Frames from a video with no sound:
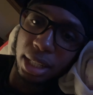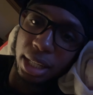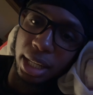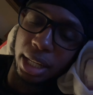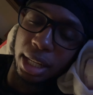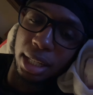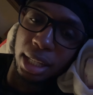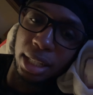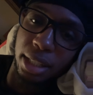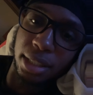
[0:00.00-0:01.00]
And
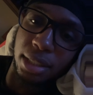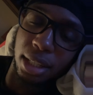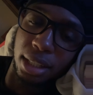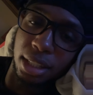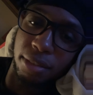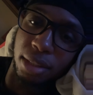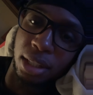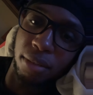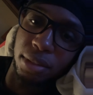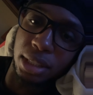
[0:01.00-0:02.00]
he looks underneath the
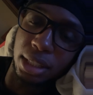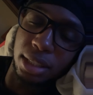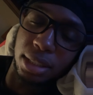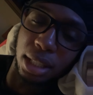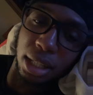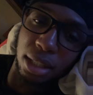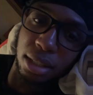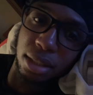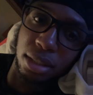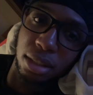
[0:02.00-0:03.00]
covers and he's like,
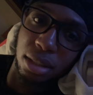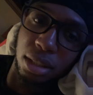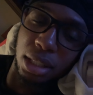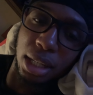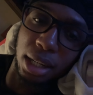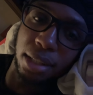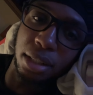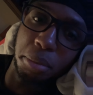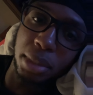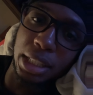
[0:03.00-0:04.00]
the
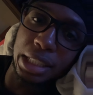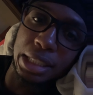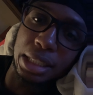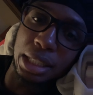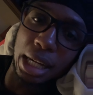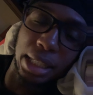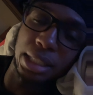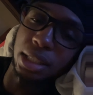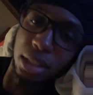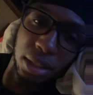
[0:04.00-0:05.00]
condom is not
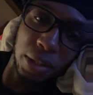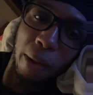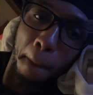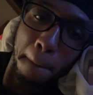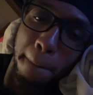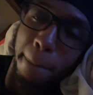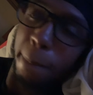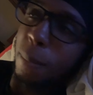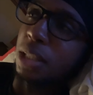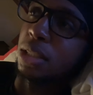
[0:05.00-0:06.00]
here.
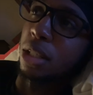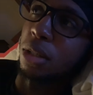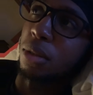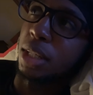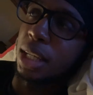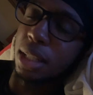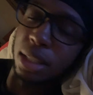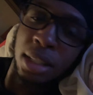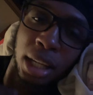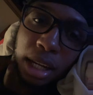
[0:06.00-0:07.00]
So
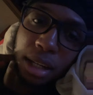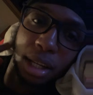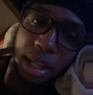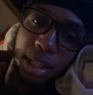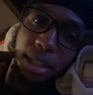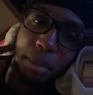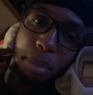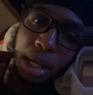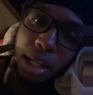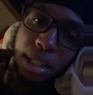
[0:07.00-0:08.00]
they're like
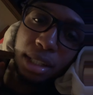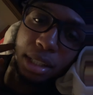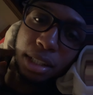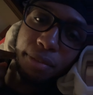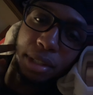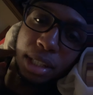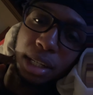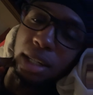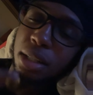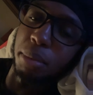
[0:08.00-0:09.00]
panicking looking for the
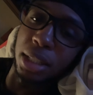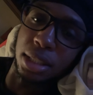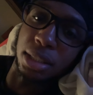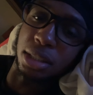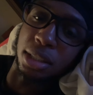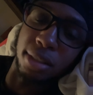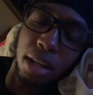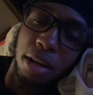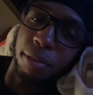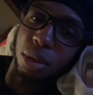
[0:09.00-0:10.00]
condom. Issa's just
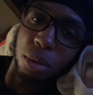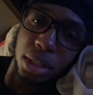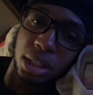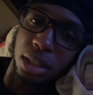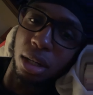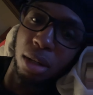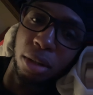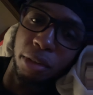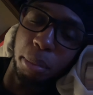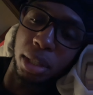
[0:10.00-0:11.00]
throwing shit all
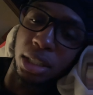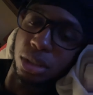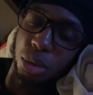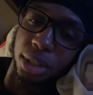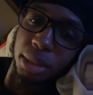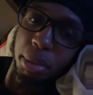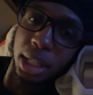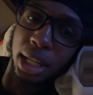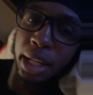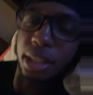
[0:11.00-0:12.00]
over the place, threw his big
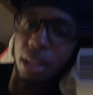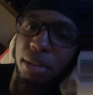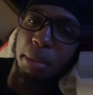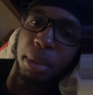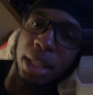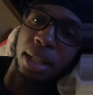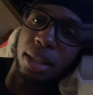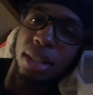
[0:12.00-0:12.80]
ass off the bed,